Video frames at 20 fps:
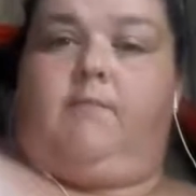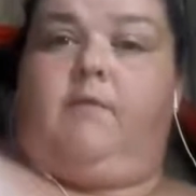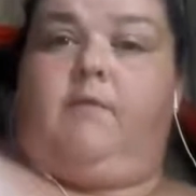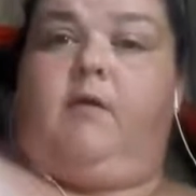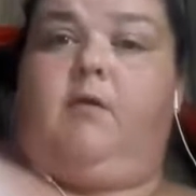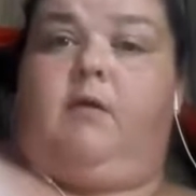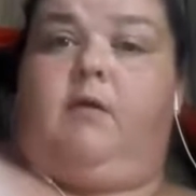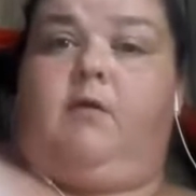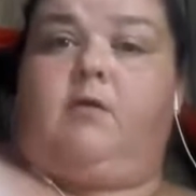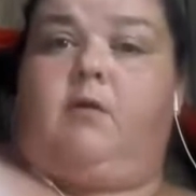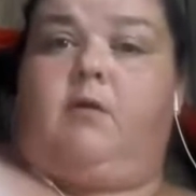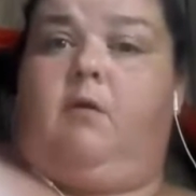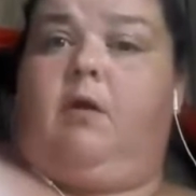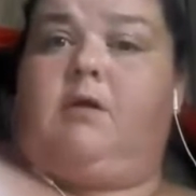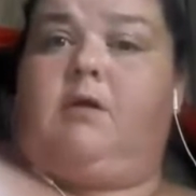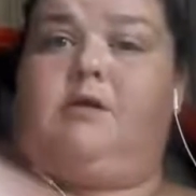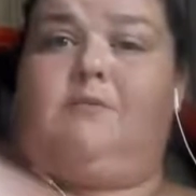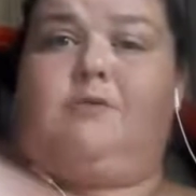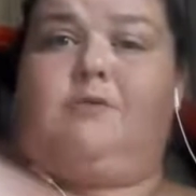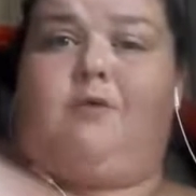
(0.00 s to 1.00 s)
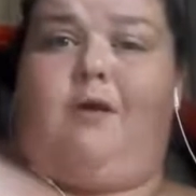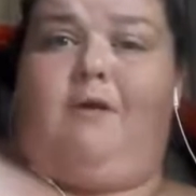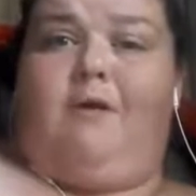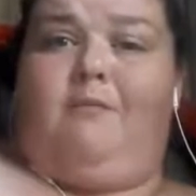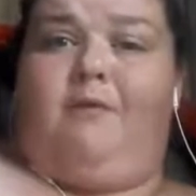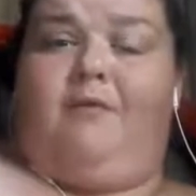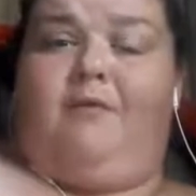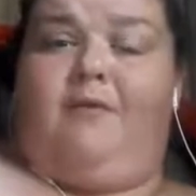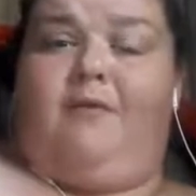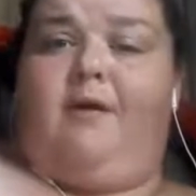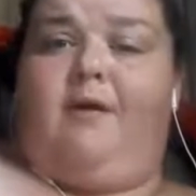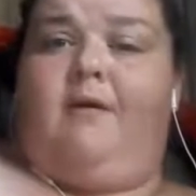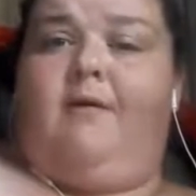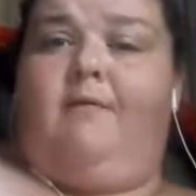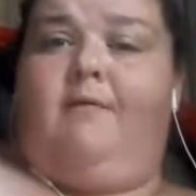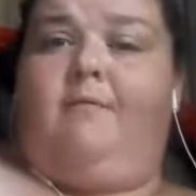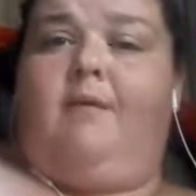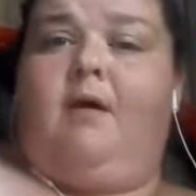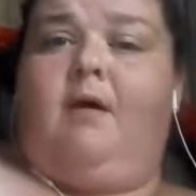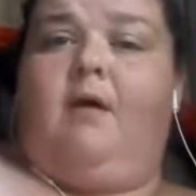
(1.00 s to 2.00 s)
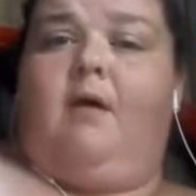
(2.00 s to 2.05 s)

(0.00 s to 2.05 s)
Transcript: You can also unsubscribe with them.